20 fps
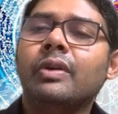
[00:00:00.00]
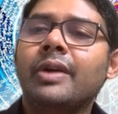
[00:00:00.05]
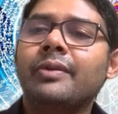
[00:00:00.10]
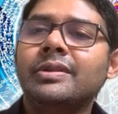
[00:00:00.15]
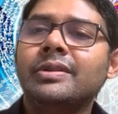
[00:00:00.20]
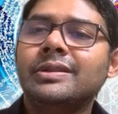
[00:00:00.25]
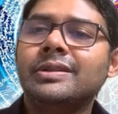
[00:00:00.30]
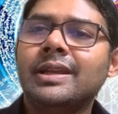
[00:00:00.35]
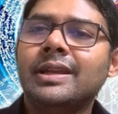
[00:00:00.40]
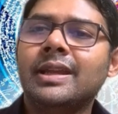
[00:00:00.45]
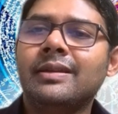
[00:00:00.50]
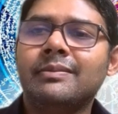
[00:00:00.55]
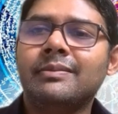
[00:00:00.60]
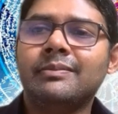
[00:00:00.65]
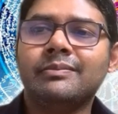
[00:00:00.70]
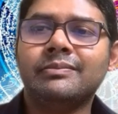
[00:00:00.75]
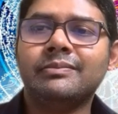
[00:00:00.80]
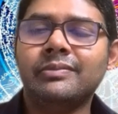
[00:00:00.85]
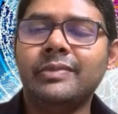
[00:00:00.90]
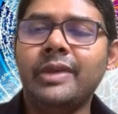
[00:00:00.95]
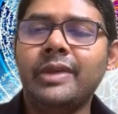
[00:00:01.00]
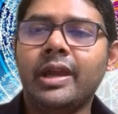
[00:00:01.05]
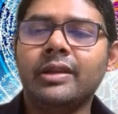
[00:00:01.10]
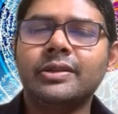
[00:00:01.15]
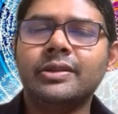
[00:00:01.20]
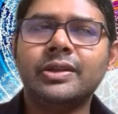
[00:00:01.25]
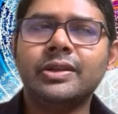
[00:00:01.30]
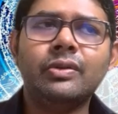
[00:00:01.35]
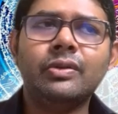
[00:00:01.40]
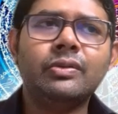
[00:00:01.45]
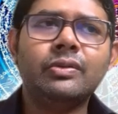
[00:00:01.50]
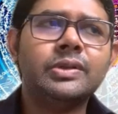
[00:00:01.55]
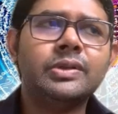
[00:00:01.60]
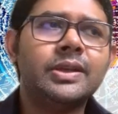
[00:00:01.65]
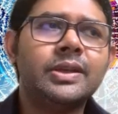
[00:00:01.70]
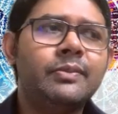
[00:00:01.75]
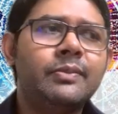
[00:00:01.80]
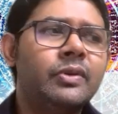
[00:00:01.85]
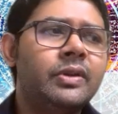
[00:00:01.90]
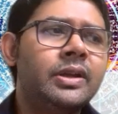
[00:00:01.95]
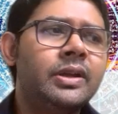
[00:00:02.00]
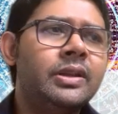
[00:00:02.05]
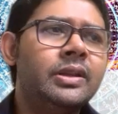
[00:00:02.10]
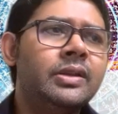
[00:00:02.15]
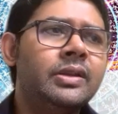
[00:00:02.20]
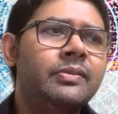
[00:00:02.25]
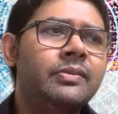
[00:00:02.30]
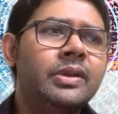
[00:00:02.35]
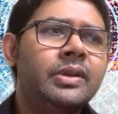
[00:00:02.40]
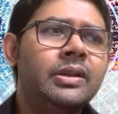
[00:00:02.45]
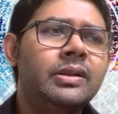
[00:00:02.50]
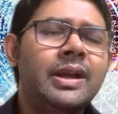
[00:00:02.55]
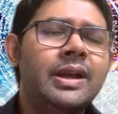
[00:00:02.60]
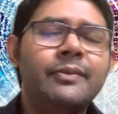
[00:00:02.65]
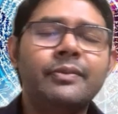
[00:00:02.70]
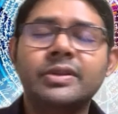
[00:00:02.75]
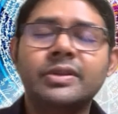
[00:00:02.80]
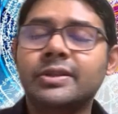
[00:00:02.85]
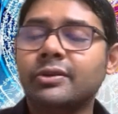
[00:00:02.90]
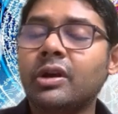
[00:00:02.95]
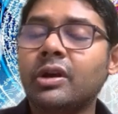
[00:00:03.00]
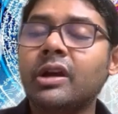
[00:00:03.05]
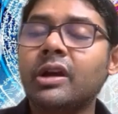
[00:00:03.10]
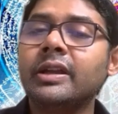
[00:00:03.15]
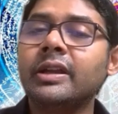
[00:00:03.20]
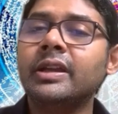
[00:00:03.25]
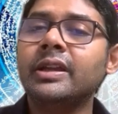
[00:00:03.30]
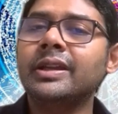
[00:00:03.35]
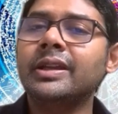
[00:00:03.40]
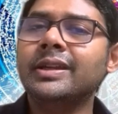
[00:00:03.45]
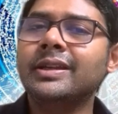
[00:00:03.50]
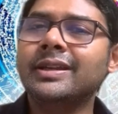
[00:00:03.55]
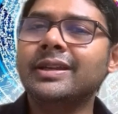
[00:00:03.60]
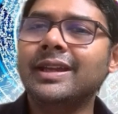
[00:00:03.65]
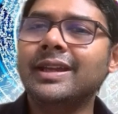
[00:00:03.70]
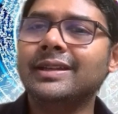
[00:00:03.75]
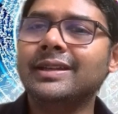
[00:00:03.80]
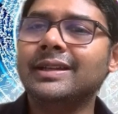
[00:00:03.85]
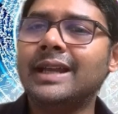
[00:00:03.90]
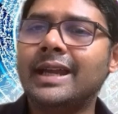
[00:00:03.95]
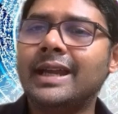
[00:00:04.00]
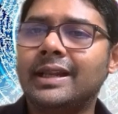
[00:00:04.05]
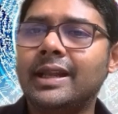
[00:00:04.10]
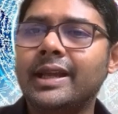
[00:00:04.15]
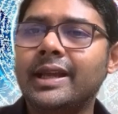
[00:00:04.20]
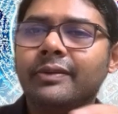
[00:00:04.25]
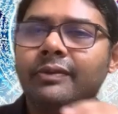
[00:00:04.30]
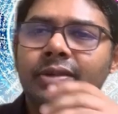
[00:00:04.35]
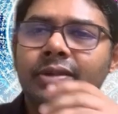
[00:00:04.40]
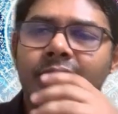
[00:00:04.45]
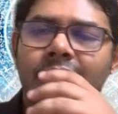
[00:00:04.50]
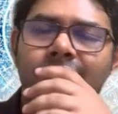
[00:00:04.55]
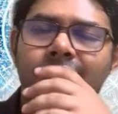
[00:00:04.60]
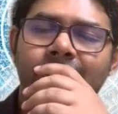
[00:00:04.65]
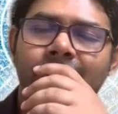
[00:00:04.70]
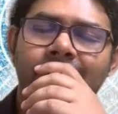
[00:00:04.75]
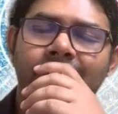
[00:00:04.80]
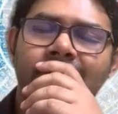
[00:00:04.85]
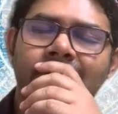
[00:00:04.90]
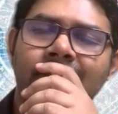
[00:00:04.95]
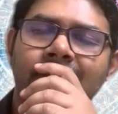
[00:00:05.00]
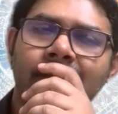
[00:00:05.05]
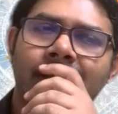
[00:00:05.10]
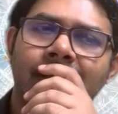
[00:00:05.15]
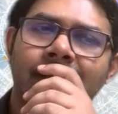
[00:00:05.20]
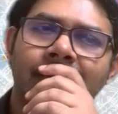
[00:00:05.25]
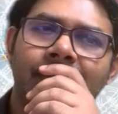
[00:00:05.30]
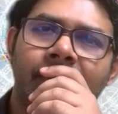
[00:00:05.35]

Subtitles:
was saying, yeah, so somewhere in the middle, I was talking in light language. That's what I was saying.